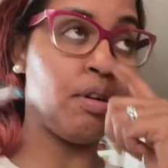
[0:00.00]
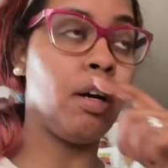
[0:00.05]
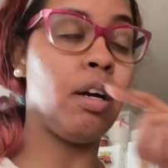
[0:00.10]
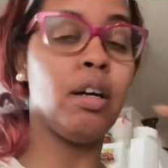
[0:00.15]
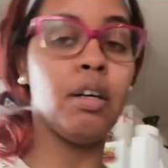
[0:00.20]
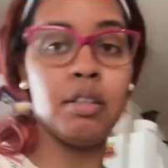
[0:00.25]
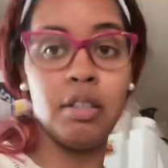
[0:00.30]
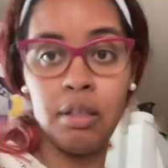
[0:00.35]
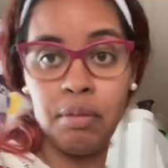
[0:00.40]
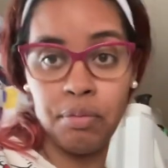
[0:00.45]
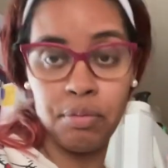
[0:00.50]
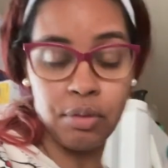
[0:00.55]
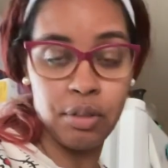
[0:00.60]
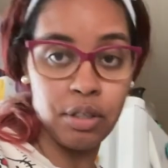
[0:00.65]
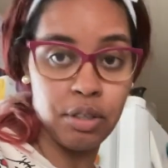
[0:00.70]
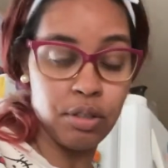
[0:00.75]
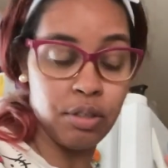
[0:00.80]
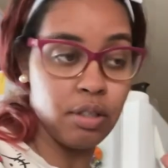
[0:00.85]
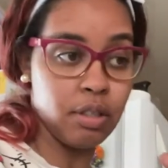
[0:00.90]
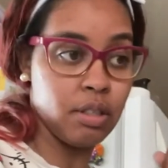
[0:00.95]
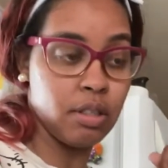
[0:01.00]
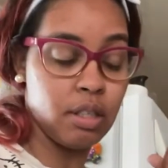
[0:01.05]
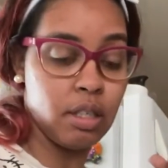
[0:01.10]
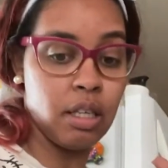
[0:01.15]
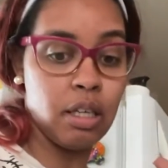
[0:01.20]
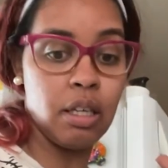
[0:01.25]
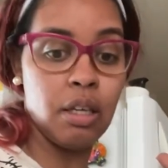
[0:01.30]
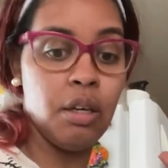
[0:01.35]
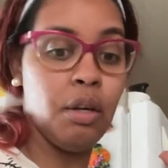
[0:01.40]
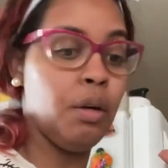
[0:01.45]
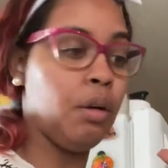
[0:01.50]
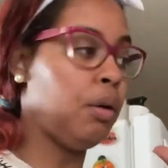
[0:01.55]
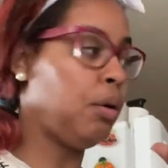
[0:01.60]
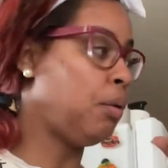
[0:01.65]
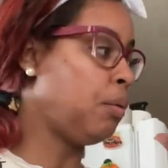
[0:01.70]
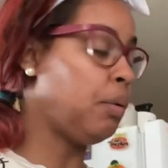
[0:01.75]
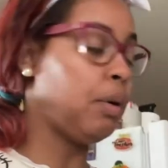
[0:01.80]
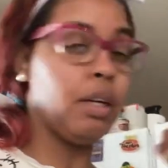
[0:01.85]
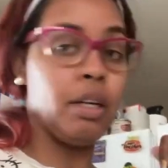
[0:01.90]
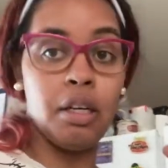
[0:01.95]
uh, deep freezer to see
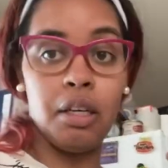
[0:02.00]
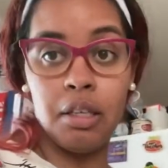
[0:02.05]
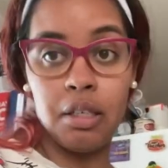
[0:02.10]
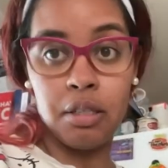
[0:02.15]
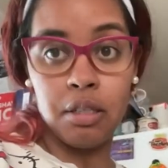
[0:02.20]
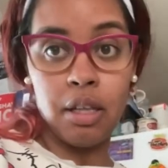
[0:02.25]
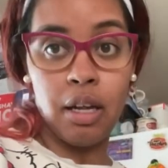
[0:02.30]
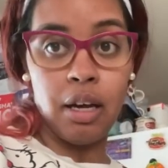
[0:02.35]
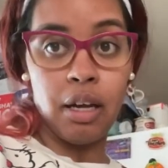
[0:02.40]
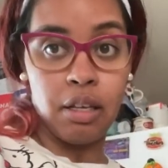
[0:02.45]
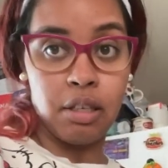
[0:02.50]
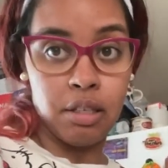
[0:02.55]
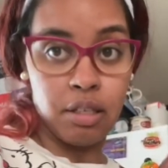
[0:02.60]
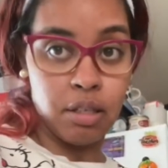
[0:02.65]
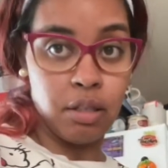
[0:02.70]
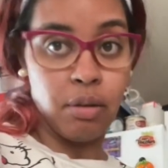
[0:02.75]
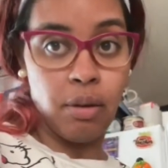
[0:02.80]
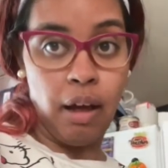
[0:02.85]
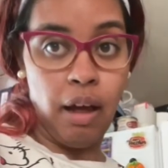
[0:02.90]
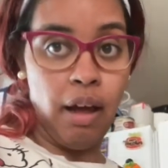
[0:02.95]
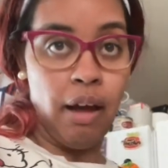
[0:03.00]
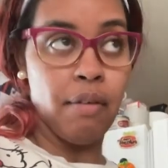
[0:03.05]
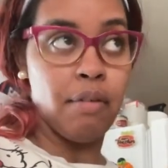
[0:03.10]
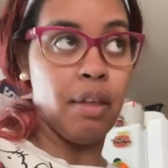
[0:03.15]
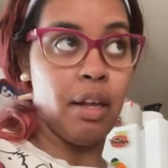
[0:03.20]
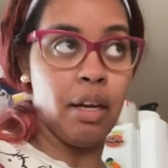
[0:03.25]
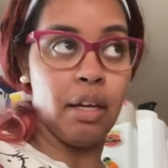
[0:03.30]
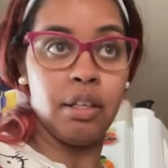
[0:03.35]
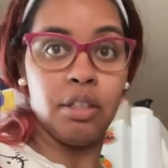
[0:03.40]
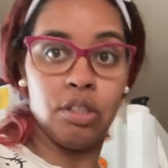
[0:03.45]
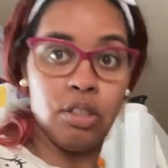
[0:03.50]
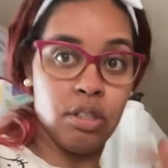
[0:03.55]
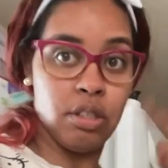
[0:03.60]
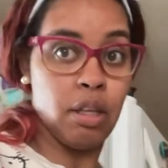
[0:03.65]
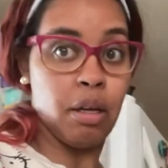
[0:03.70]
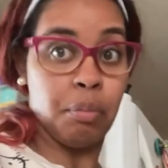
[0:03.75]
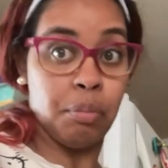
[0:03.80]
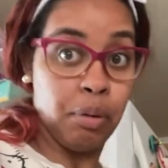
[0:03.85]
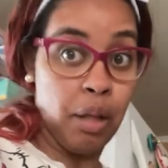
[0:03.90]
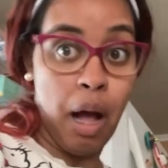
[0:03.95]
what it is I still have that I can just
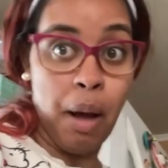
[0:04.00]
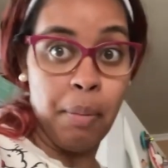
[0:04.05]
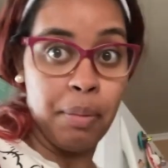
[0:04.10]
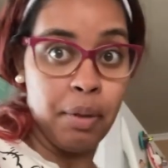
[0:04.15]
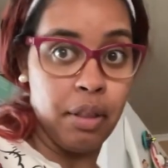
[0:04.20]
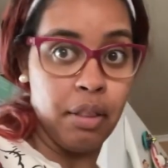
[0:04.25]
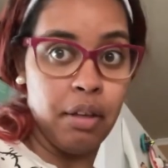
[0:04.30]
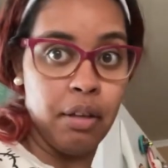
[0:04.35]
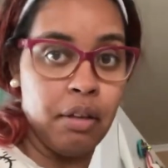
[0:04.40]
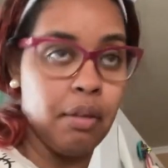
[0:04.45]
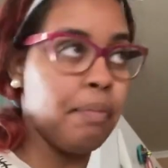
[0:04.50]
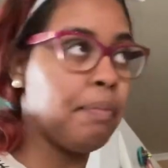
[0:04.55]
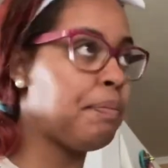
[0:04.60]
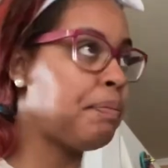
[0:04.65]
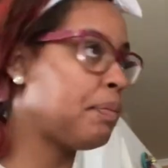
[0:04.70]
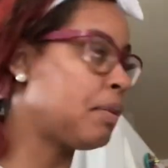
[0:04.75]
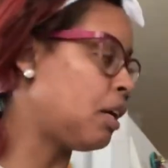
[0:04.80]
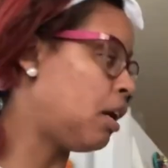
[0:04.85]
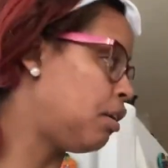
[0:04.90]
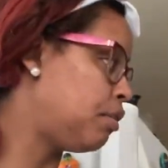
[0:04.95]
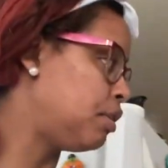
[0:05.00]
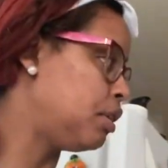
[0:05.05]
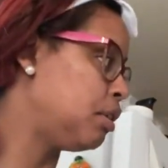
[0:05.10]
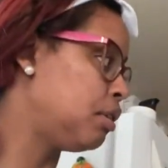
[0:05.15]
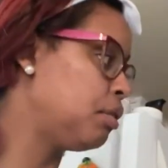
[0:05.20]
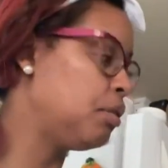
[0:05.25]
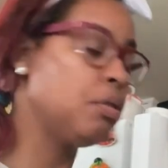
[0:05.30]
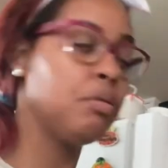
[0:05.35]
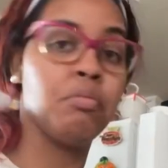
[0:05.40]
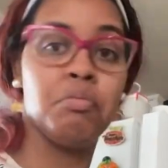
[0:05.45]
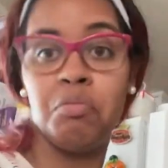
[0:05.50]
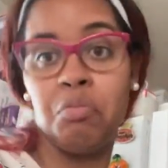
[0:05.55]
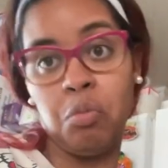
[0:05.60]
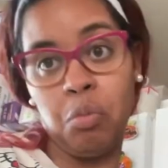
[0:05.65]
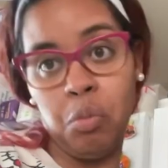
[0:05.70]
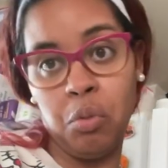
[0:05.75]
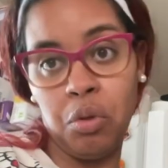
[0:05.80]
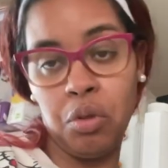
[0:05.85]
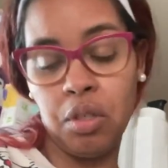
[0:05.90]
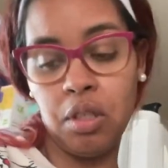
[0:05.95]
like plop in the oven.
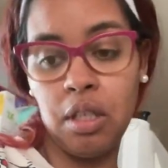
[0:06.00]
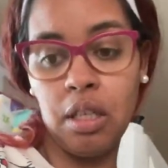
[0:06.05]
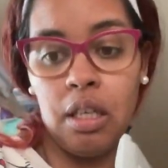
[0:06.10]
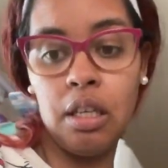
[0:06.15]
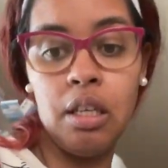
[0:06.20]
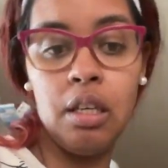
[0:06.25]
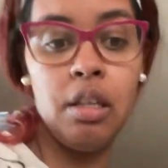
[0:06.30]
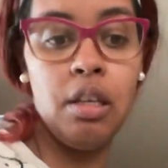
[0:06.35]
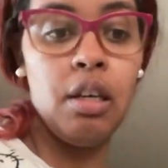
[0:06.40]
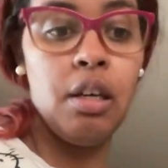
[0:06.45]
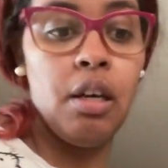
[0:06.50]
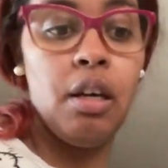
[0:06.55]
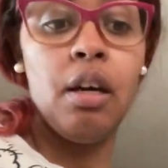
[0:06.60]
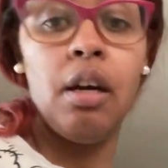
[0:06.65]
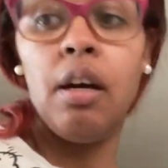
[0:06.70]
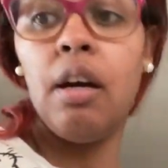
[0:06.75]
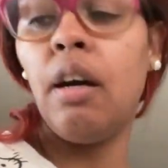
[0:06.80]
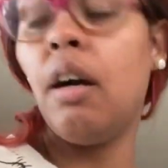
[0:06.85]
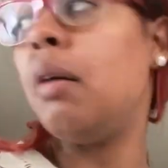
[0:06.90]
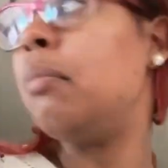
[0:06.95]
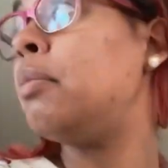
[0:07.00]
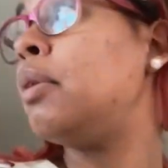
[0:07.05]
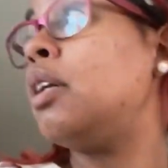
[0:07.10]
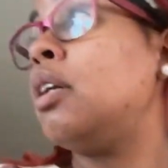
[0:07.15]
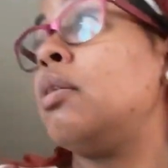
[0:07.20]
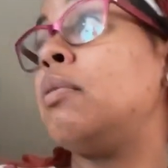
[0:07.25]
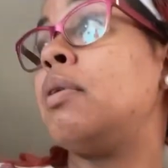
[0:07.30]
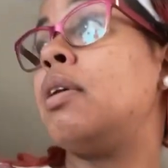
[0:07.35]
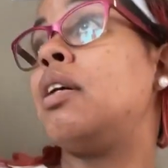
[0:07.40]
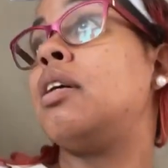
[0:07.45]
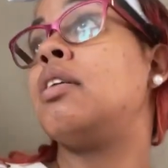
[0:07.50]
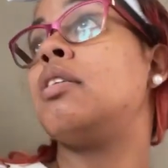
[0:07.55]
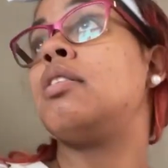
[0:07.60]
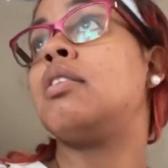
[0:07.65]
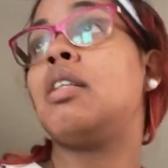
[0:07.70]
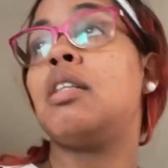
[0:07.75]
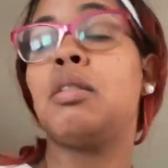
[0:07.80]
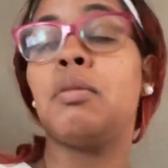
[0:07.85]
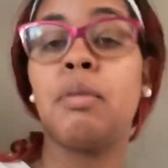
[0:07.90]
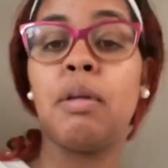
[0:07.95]
We'll see. Um, but anyways,
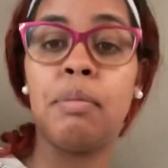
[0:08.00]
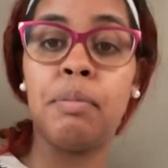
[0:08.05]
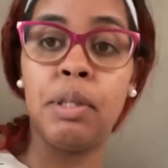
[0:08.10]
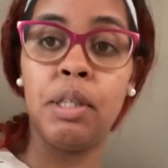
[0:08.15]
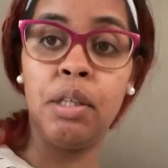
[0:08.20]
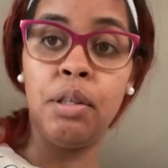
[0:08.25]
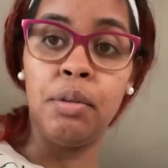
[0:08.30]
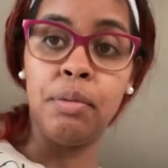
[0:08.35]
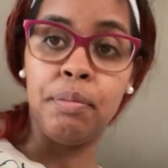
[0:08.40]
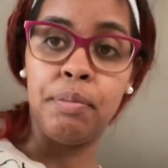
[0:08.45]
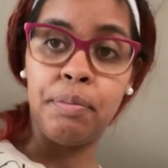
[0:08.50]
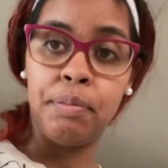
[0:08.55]
that's what I'm gonna do.